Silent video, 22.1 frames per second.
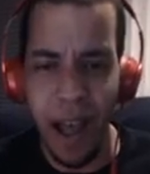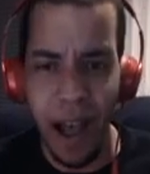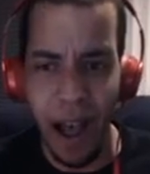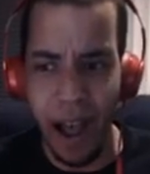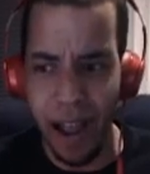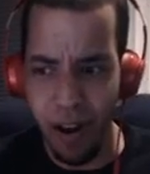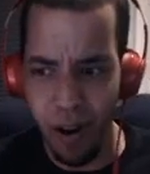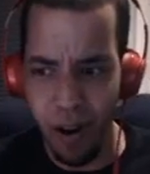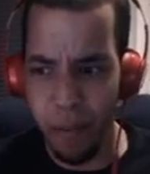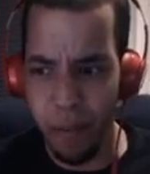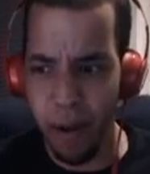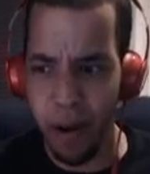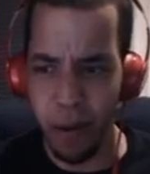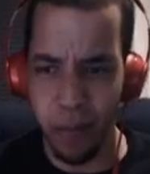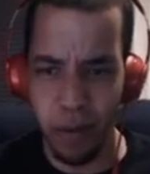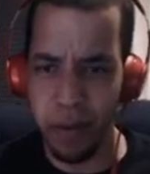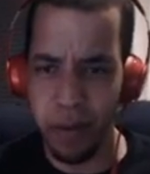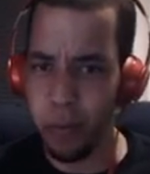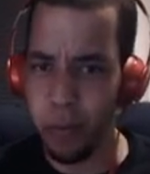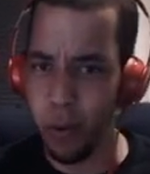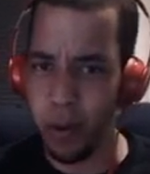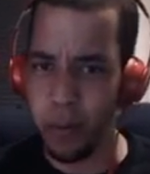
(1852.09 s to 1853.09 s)
I know my
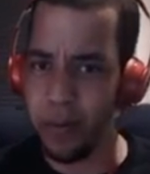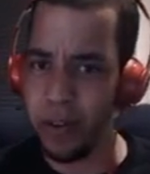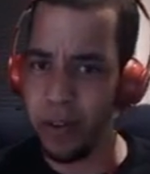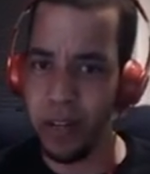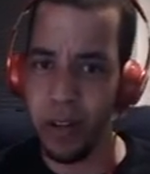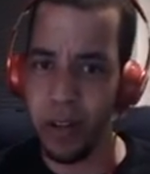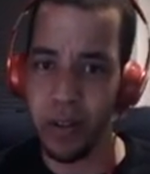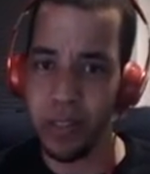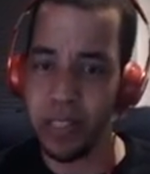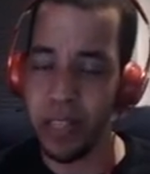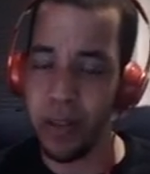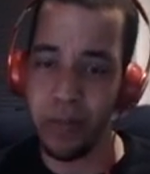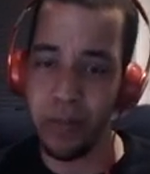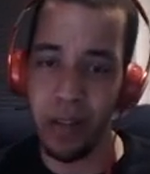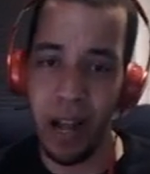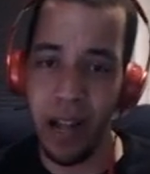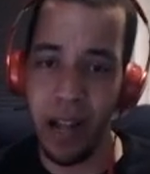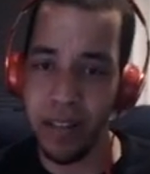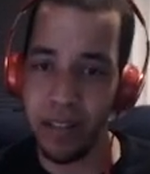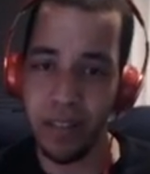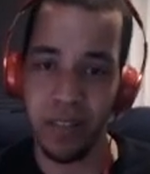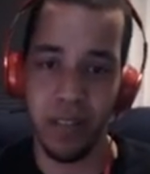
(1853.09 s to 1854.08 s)
Reborn videos have
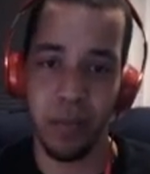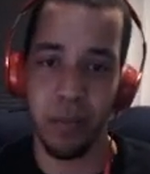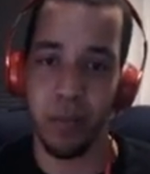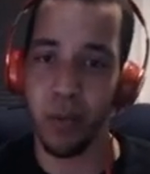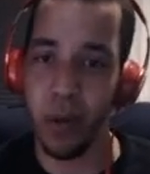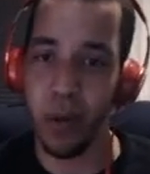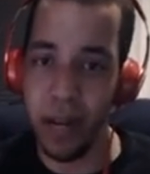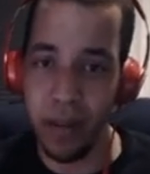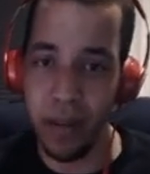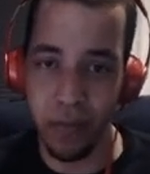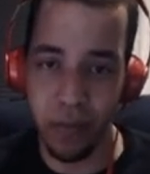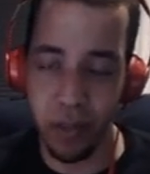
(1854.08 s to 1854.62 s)
gotten some great